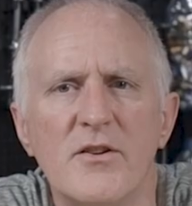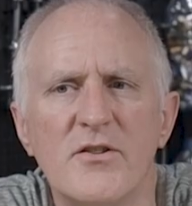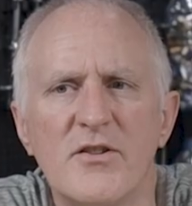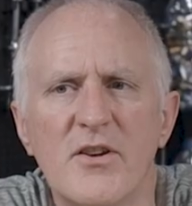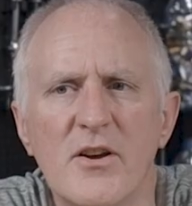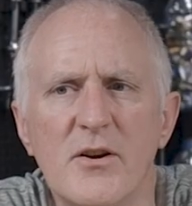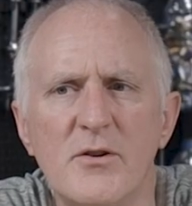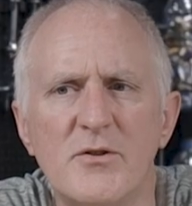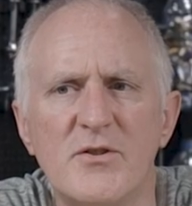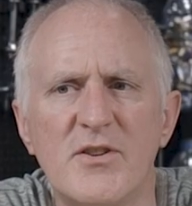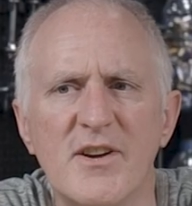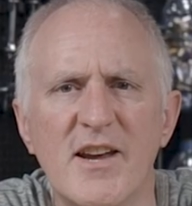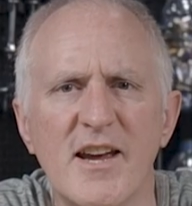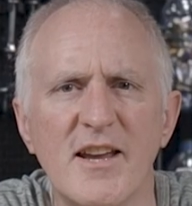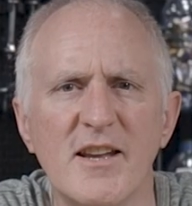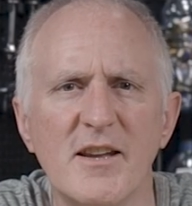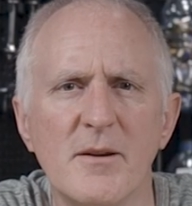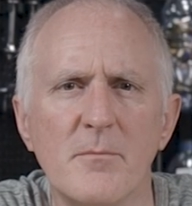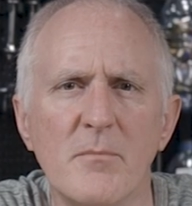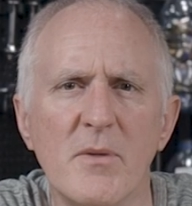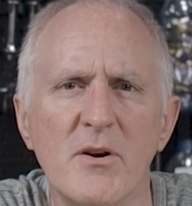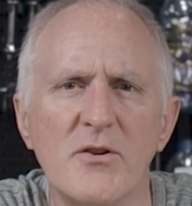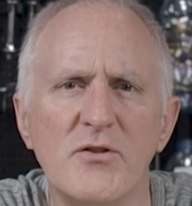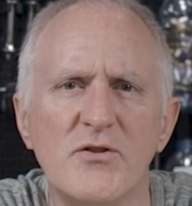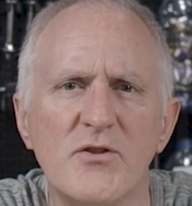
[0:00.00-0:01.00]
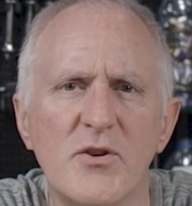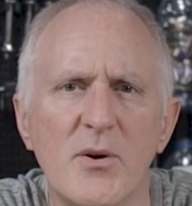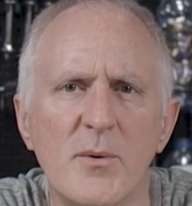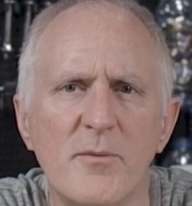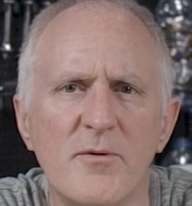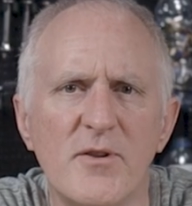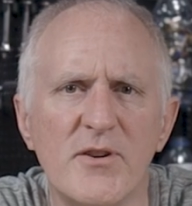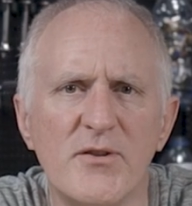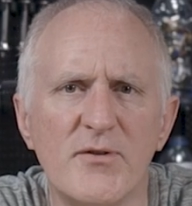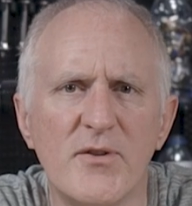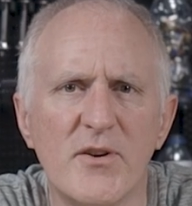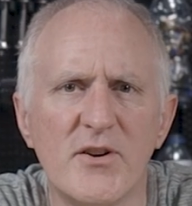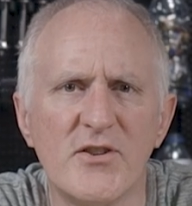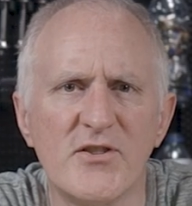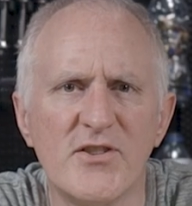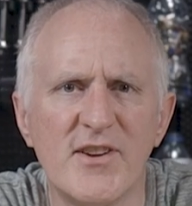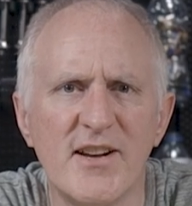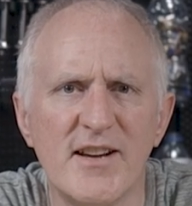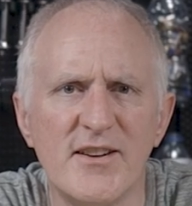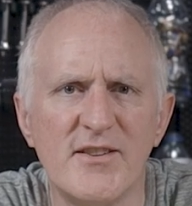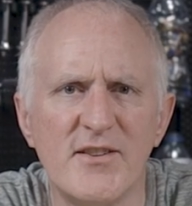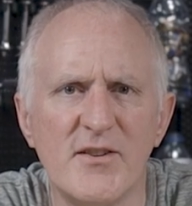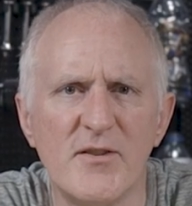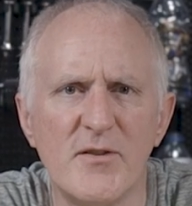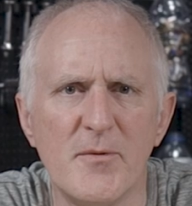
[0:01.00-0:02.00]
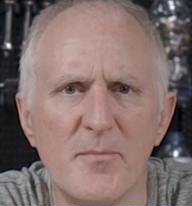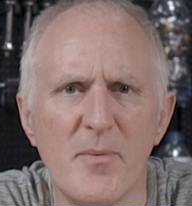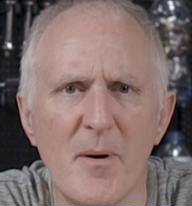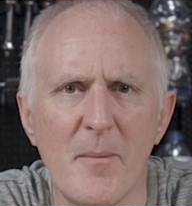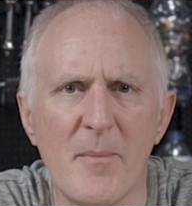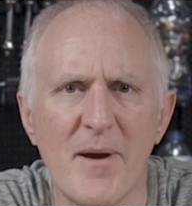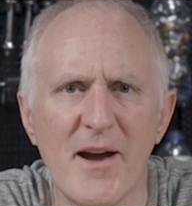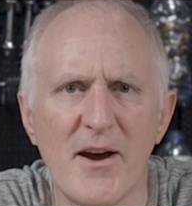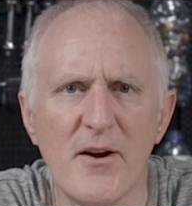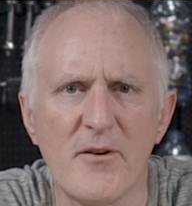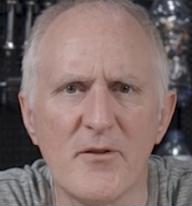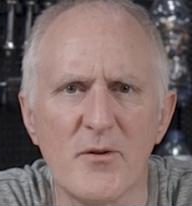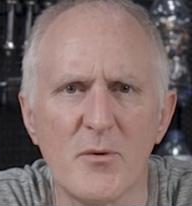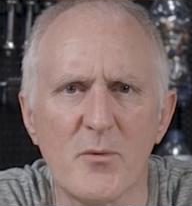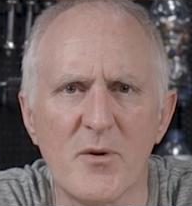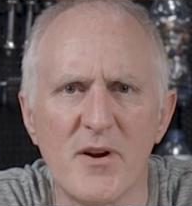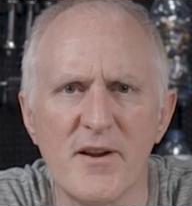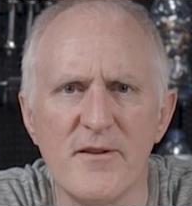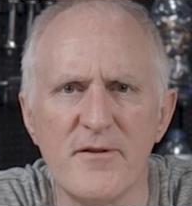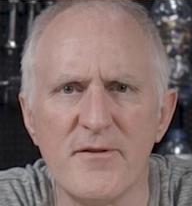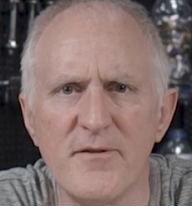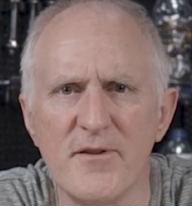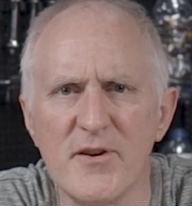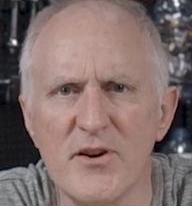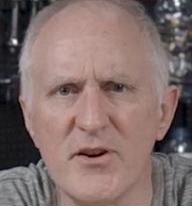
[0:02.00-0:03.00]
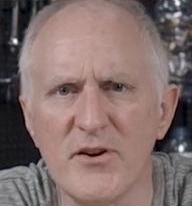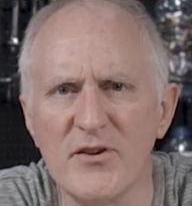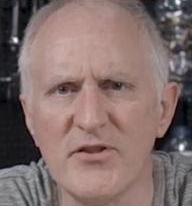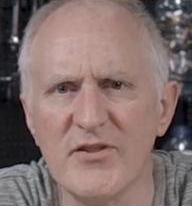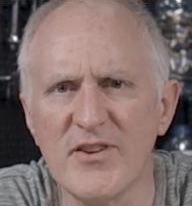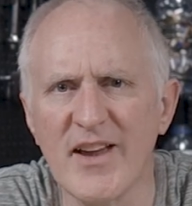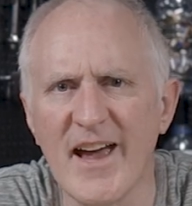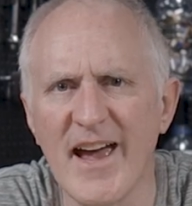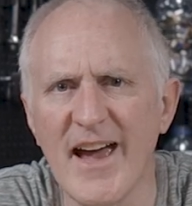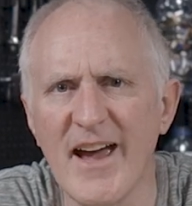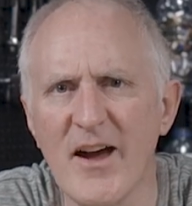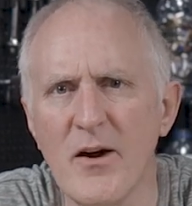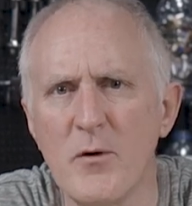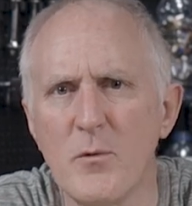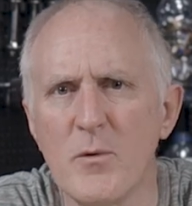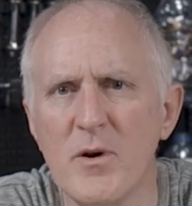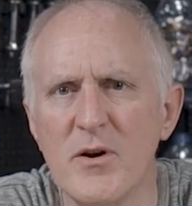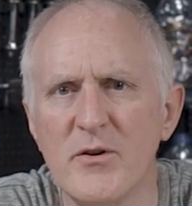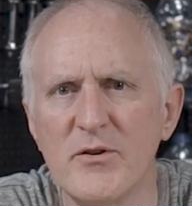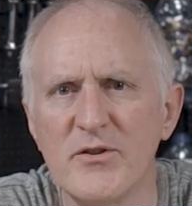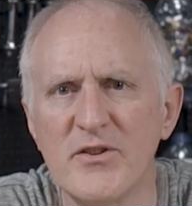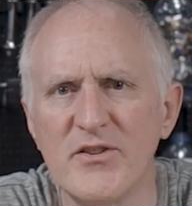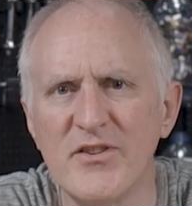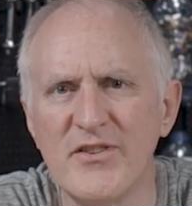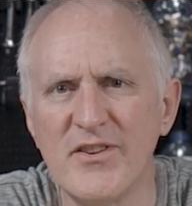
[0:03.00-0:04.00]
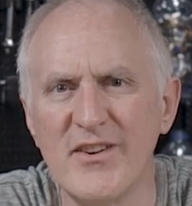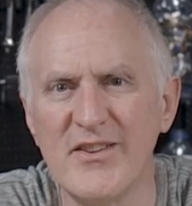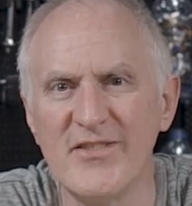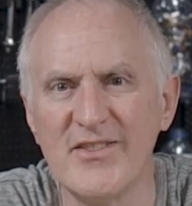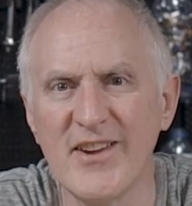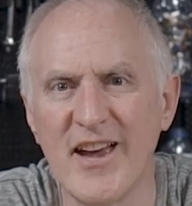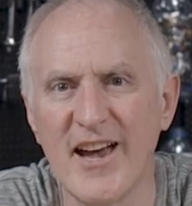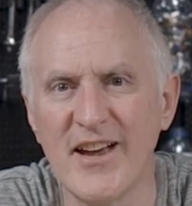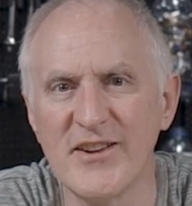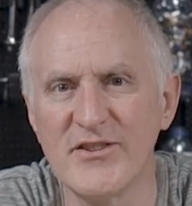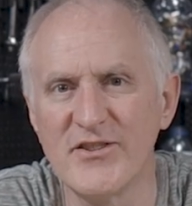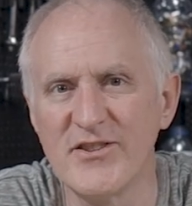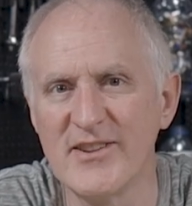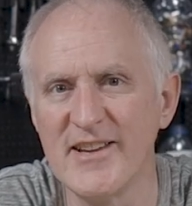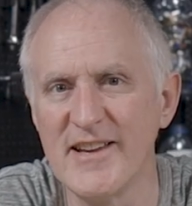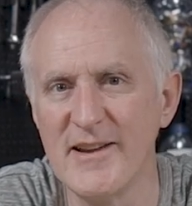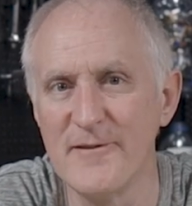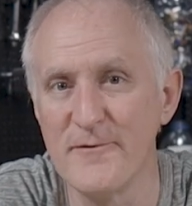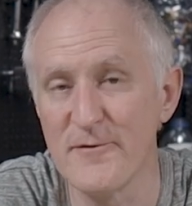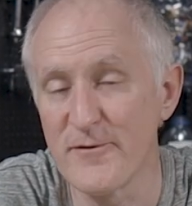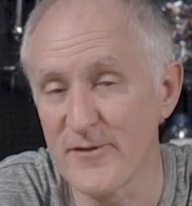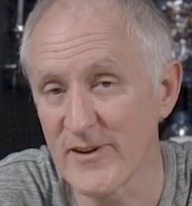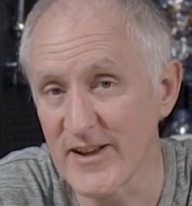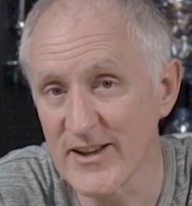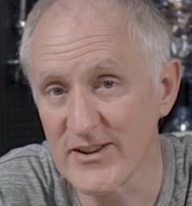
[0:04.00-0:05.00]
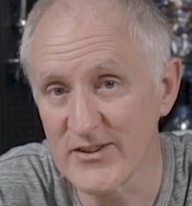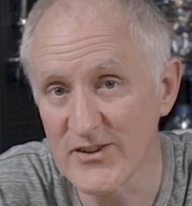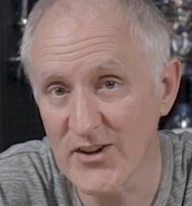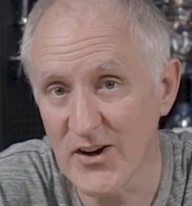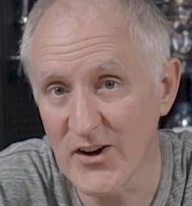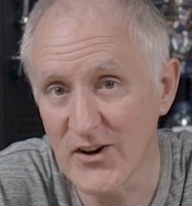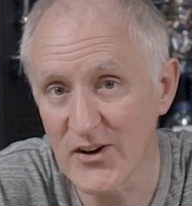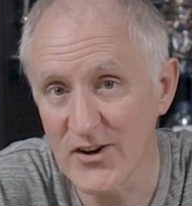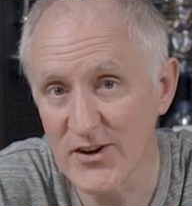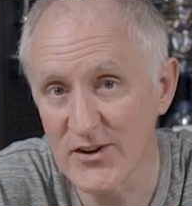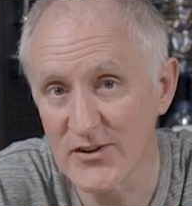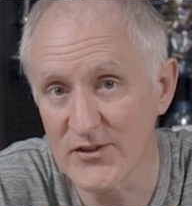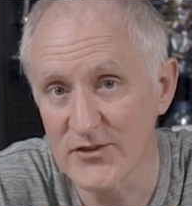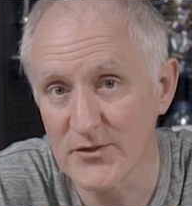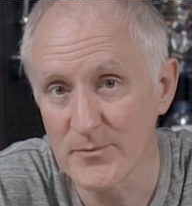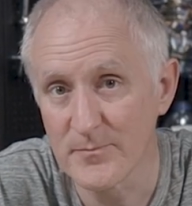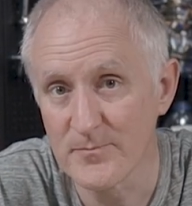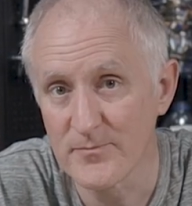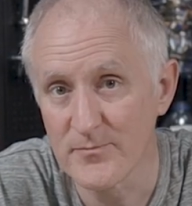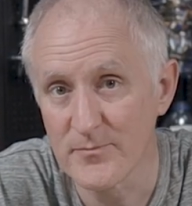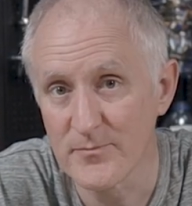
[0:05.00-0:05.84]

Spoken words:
So to get the most obvious functionality of the pump out of the way first, how well does this actually inflate tyres?